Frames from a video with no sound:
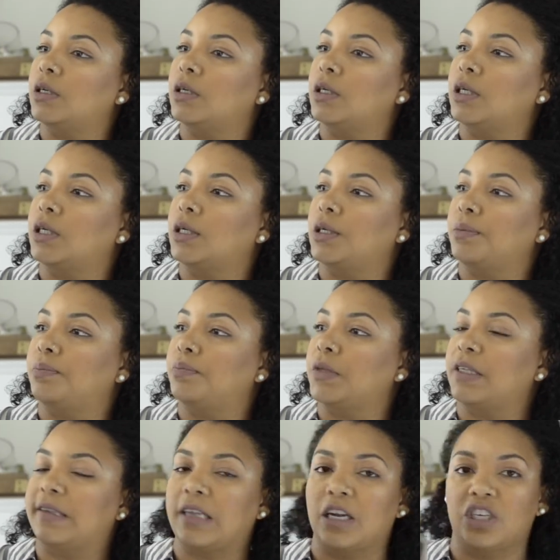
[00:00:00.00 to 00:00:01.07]
Um,
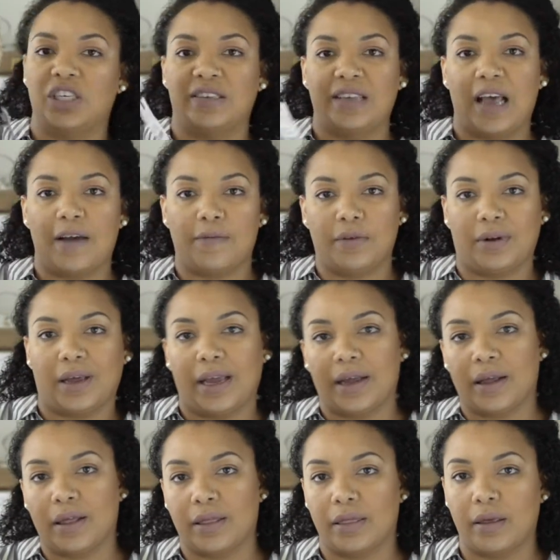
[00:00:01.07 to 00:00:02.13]
instead of just having
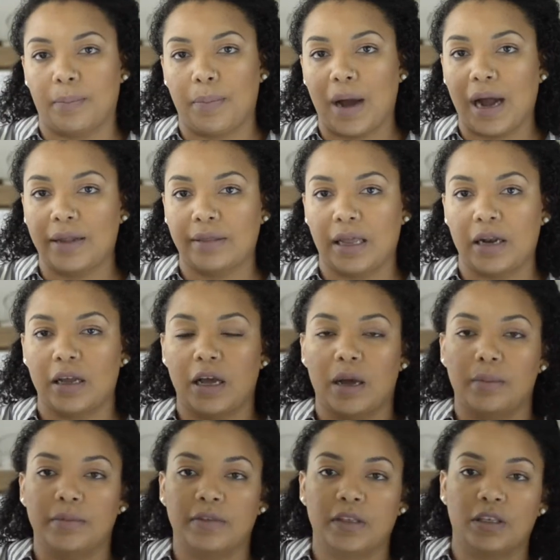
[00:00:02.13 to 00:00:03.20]
like the pot that
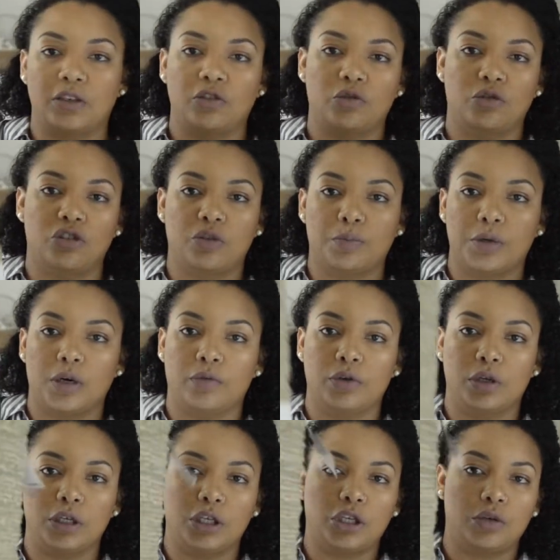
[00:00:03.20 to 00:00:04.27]
comes in, this will just be a
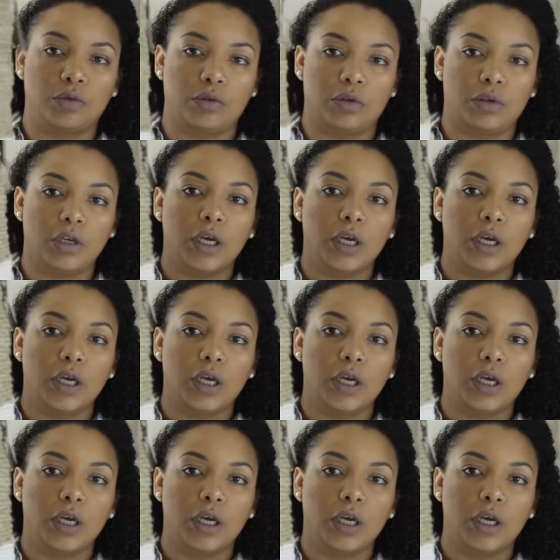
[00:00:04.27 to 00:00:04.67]
really cute